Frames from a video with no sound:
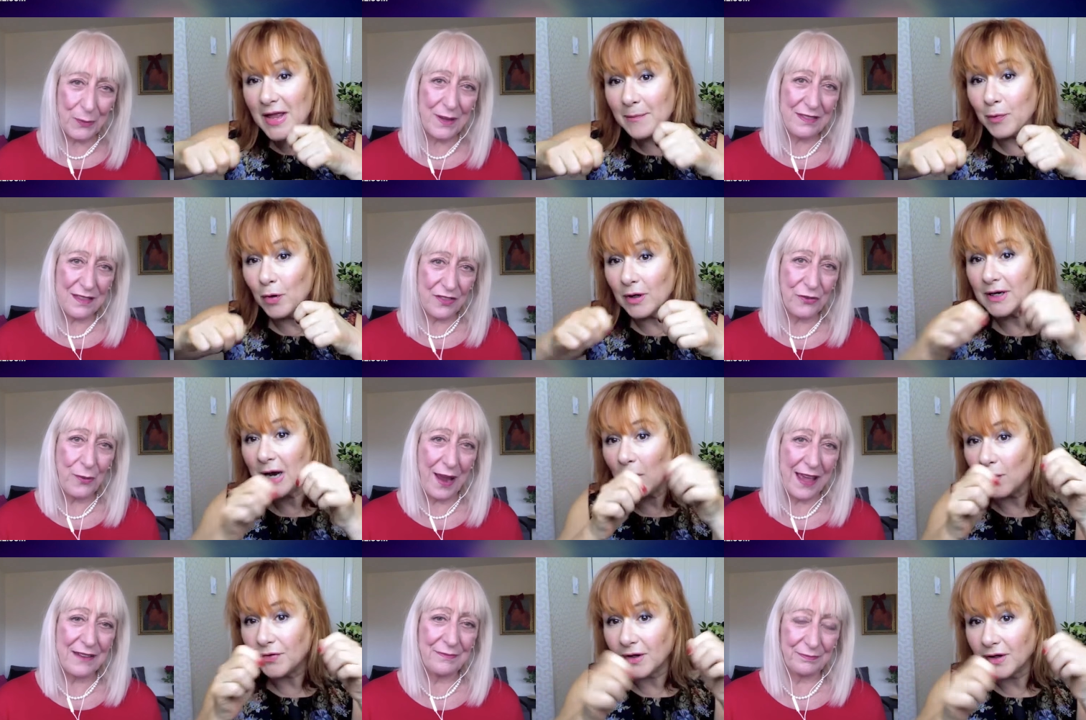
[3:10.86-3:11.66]
Speaker 1: with the,
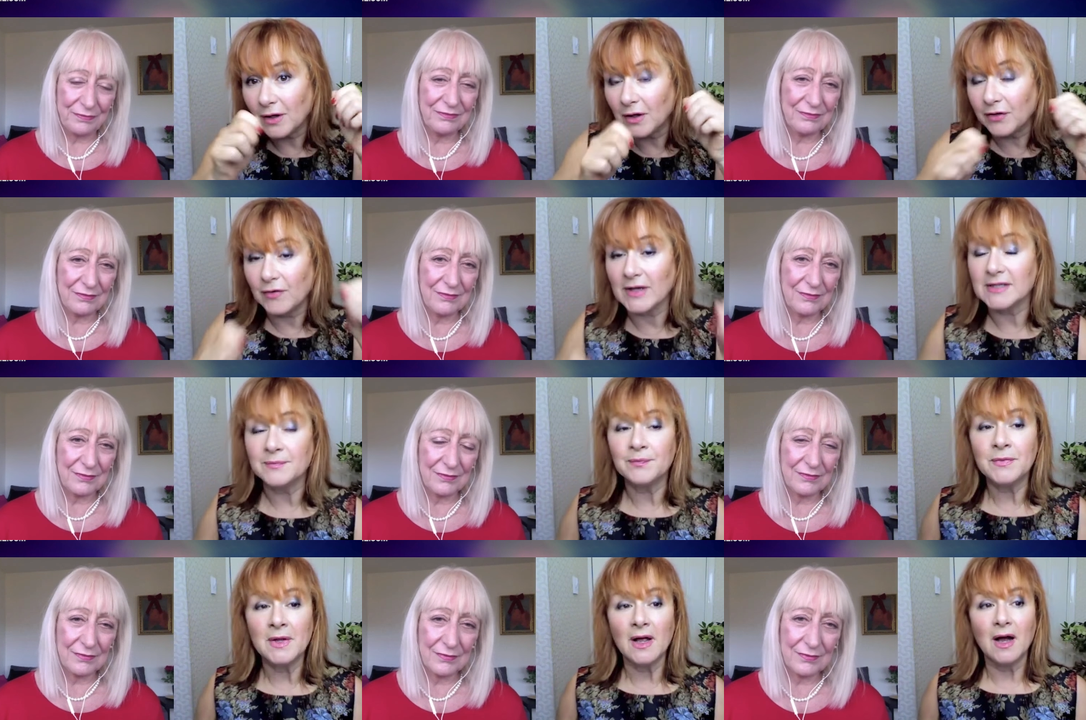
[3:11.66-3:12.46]
thread. With the thread.
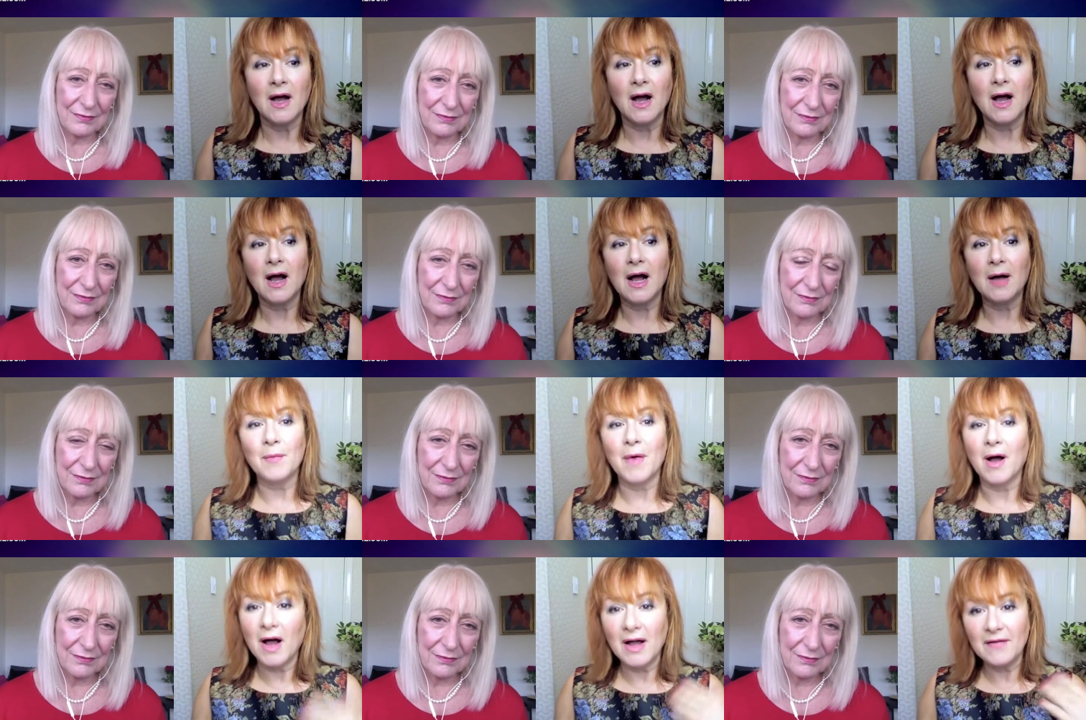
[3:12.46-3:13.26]

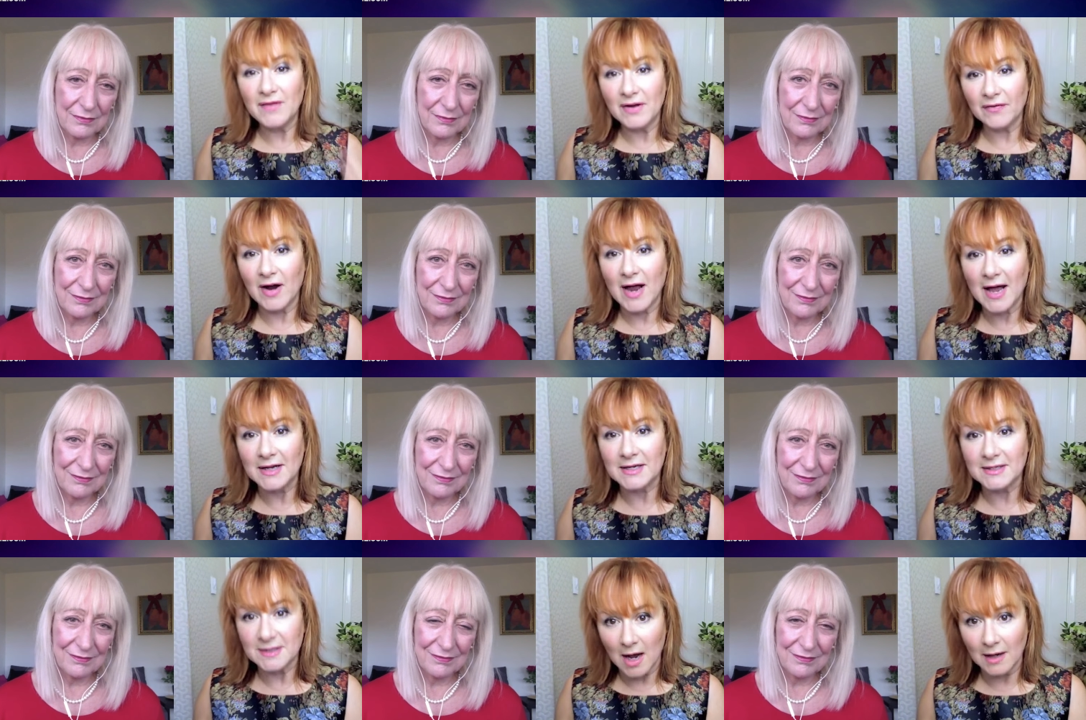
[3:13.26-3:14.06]
Um, I've never
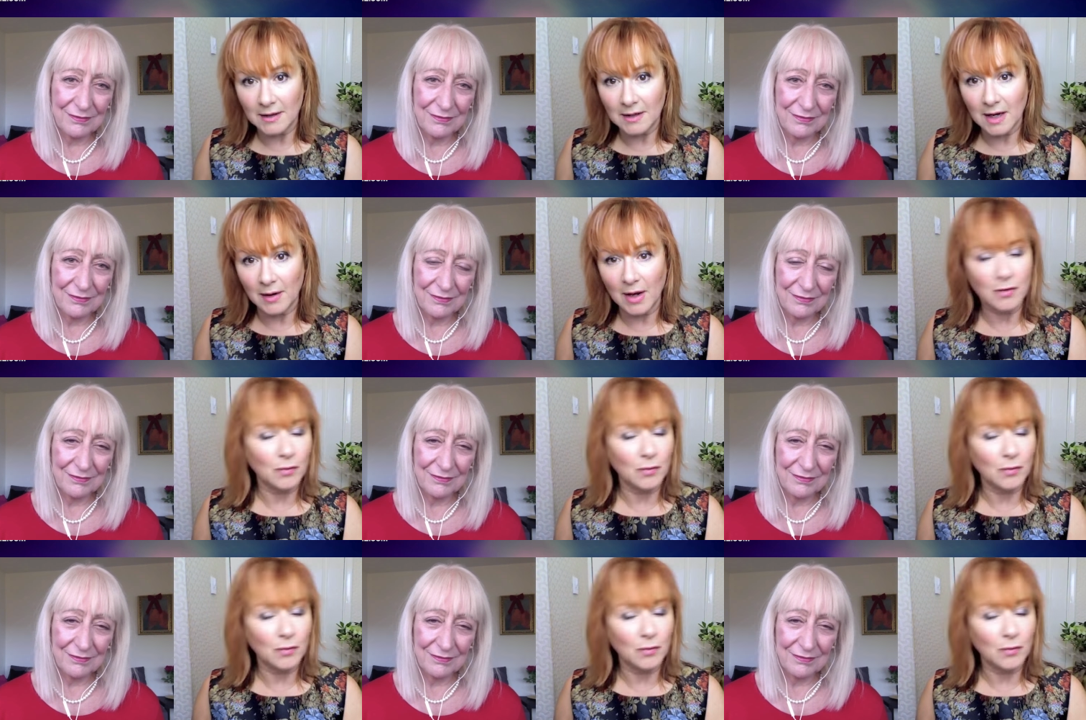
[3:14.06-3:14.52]
had it done.